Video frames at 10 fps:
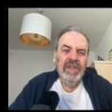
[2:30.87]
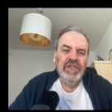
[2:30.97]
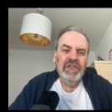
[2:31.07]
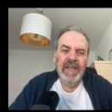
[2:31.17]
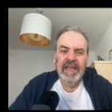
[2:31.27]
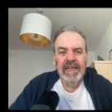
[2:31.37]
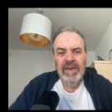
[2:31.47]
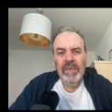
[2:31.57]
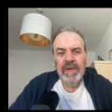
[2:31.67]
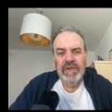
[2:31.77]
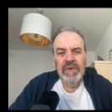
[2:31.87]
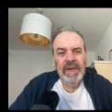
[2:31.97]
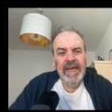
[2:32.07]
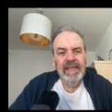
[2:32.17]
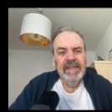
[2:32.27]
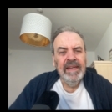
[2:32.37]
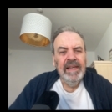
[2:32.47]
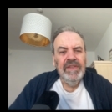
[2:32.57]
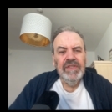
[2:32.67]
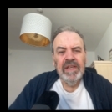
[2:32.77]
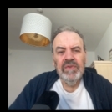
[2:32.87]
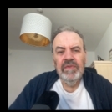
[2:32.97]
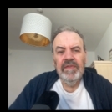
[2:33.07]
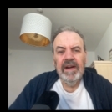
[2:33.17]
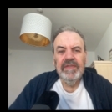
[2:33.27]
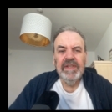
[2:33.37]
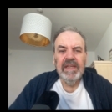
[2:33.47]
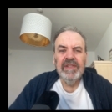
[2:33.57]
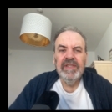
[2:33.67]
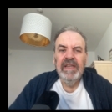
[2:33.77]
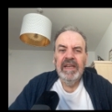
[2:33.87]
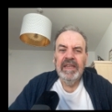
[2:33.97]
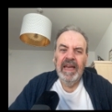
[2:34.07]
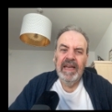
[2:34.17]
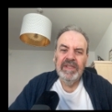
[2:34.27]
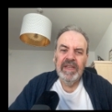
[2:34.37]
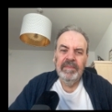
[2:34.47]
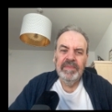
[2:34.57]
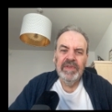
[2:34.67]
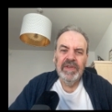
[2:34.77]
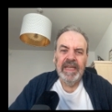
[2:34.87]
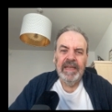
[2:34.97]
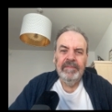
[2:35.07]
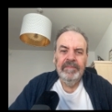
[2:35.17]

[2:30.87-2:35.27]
Shake 128, Shake 256, and SM3.